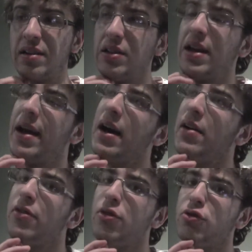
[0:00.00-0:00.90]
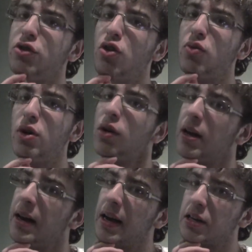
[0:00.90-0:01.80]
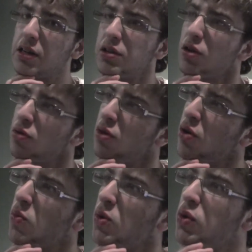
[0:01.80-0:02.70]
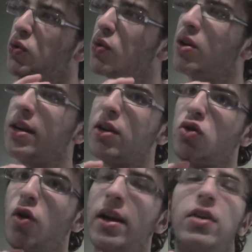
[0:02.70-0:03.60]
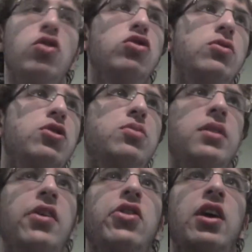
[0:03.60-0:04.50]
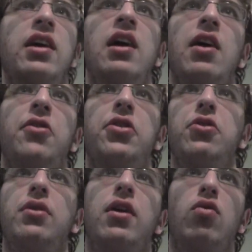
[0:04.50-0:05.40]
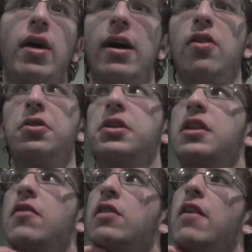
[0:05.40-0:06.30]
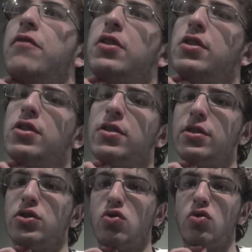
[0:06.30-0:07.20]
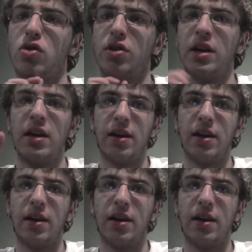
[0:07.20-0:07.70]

They have there's no real connection, so no one's really controlling it. It could also just be that they that they're not around and they've left the, the, the Zord